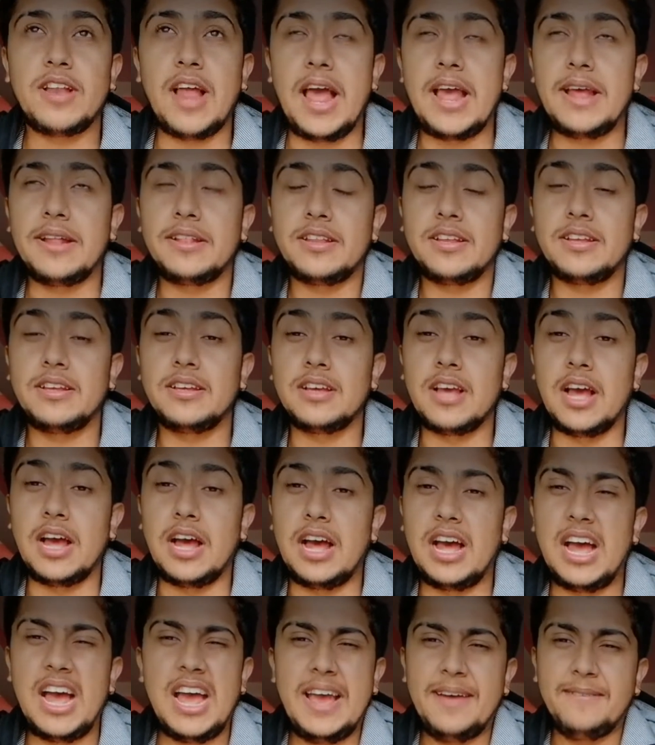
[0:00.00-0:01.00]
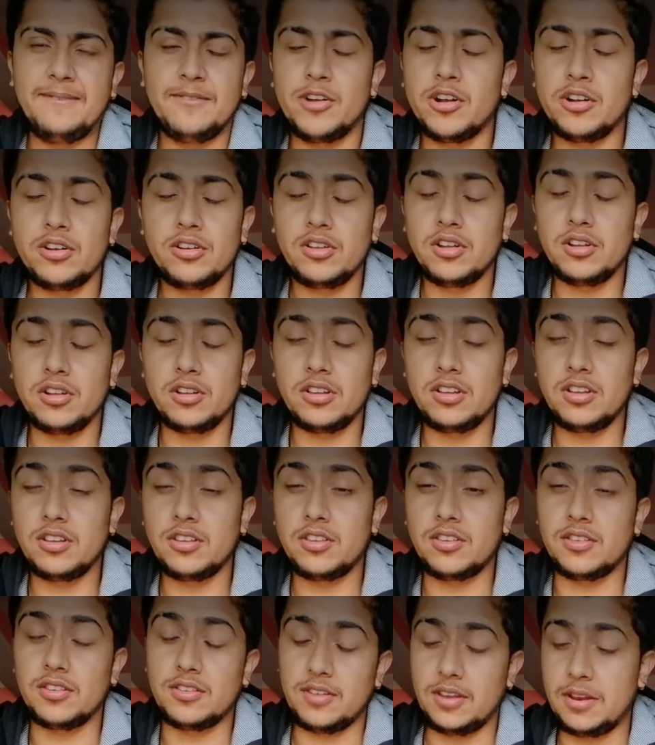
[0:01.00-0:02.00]
I think I have not done
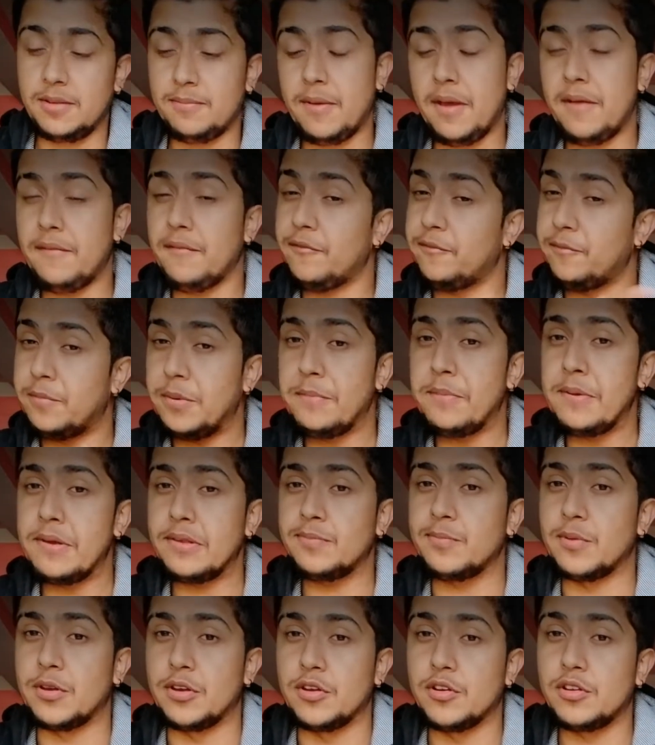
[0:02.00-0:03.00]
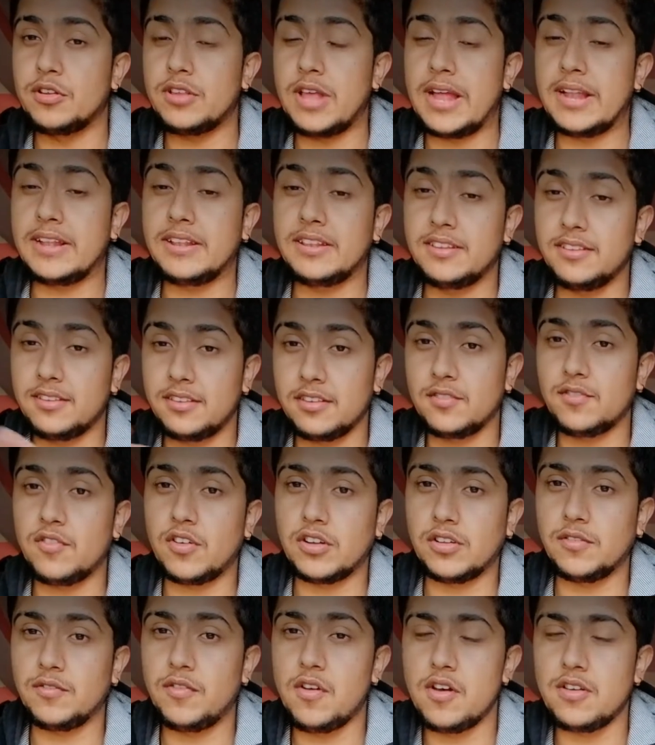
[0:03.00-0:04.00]
this in my previous videos, and this is
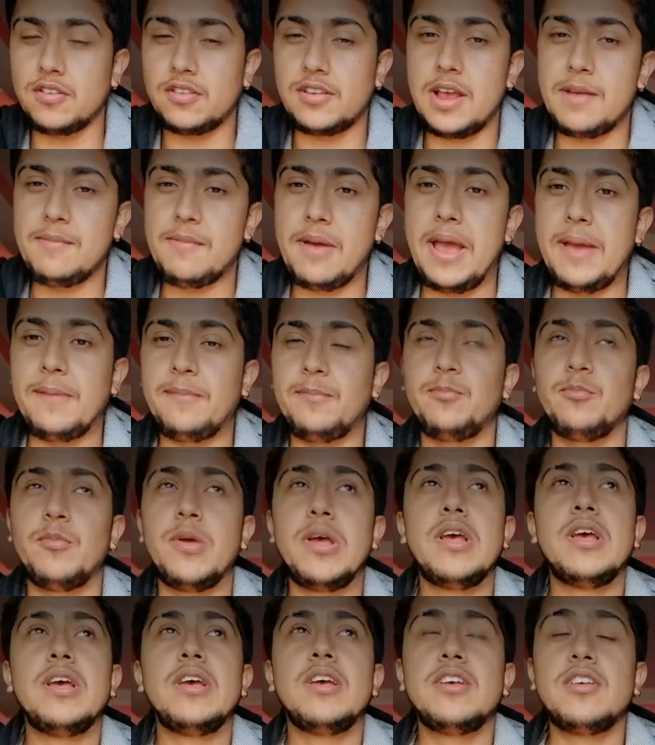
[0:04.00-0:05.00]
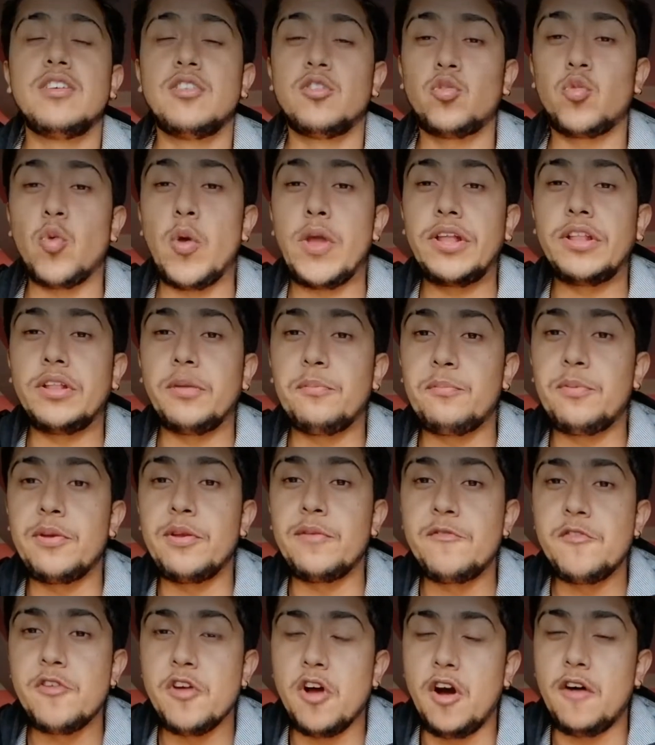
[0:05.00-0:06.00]
for the first time I'm showing the
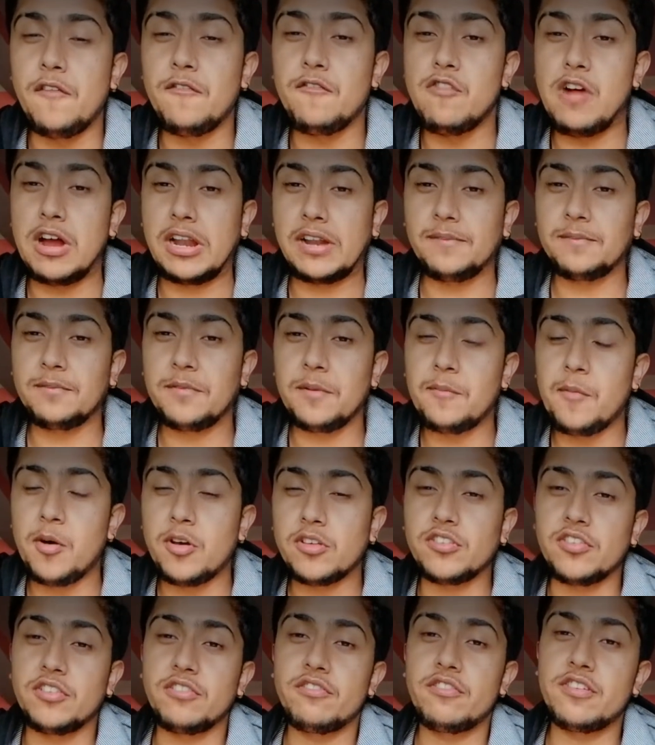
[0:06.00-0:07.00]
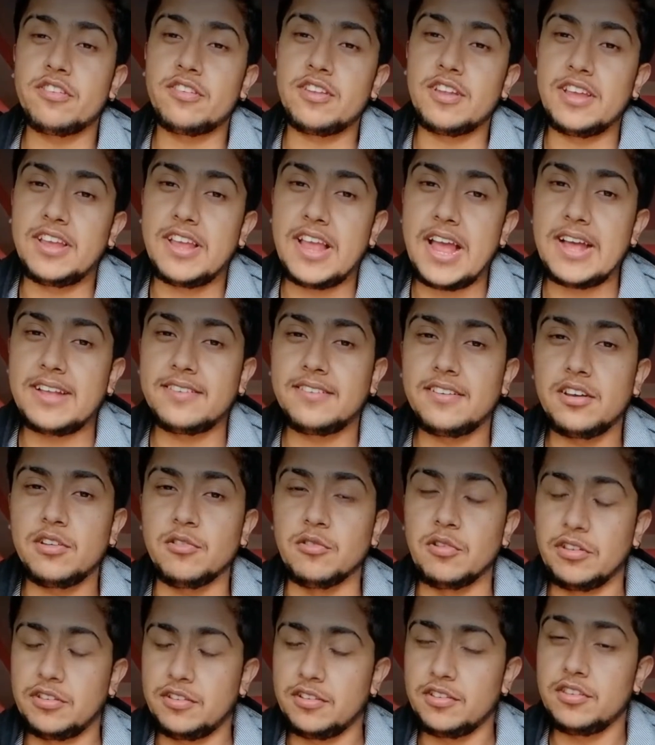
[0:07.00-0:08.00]
preview of one of the most interesting gadget
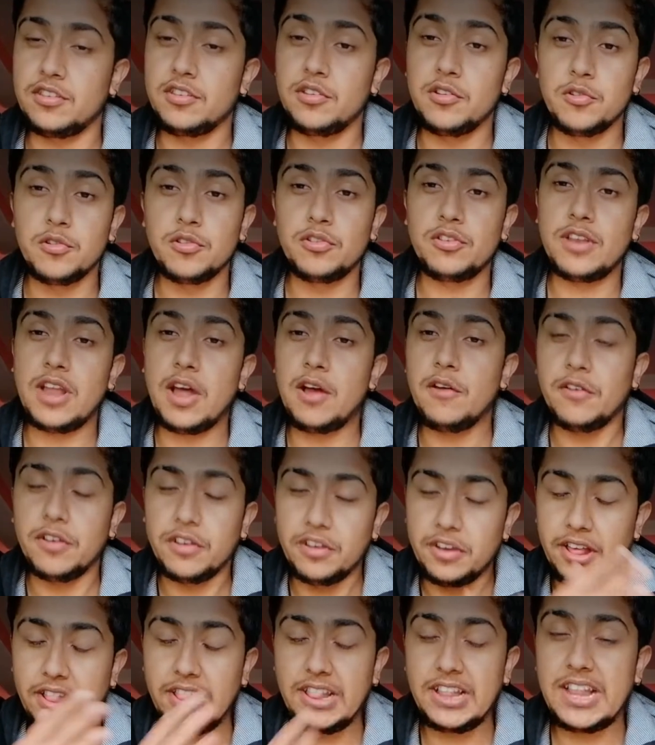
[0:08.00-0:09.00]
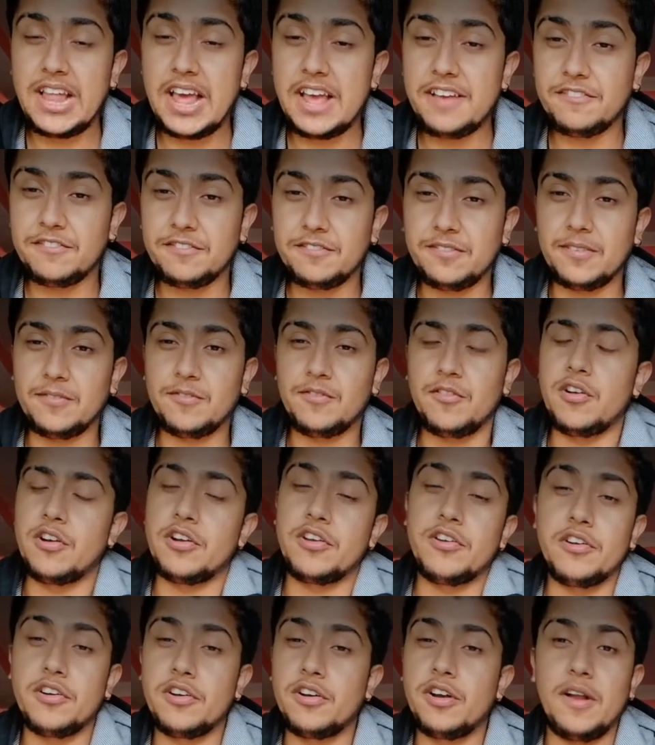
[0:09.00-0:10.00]
which is used now in daily life for
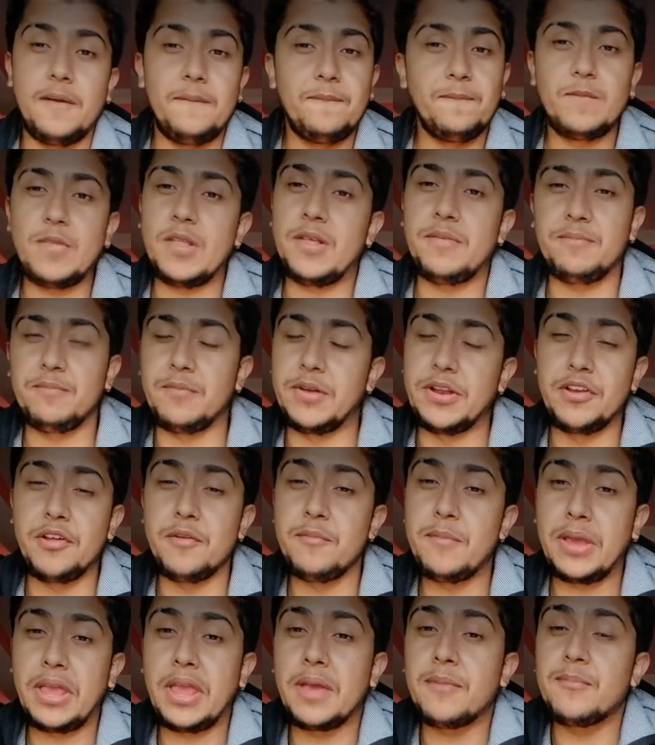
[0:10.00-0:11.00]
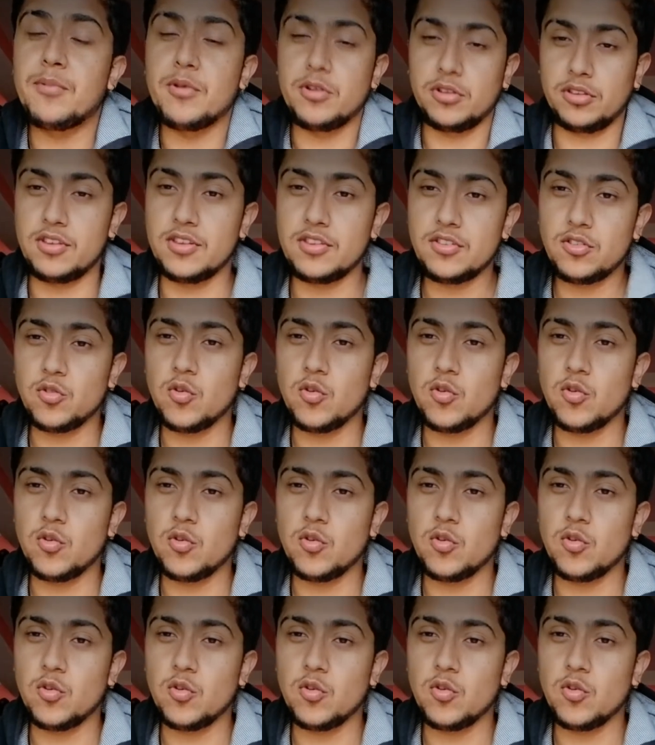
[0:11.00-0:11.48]
your video making process.